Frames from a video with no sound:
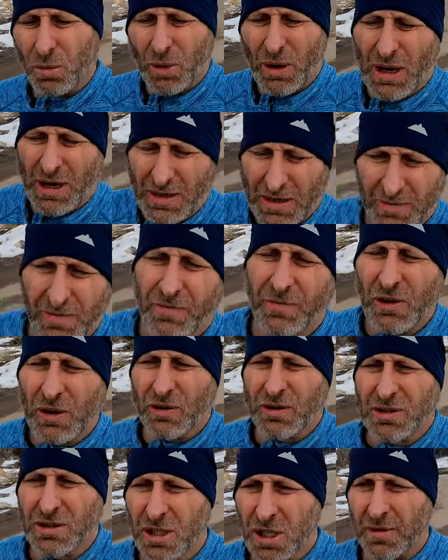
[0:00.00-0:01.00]
what I
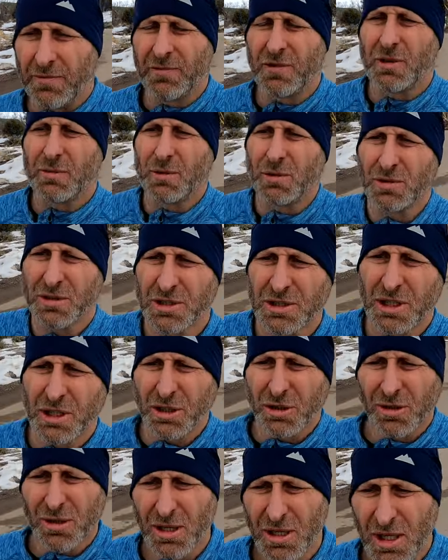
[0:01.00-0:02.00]
feel is comfortable.
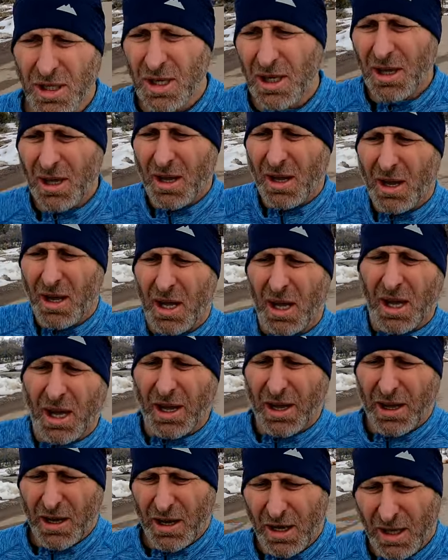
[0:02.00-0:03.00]
So
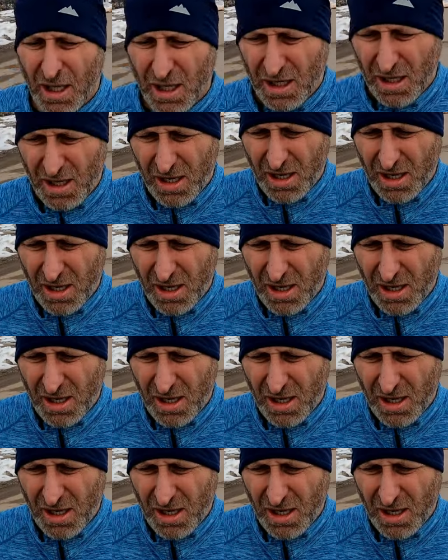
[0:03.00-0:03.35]
I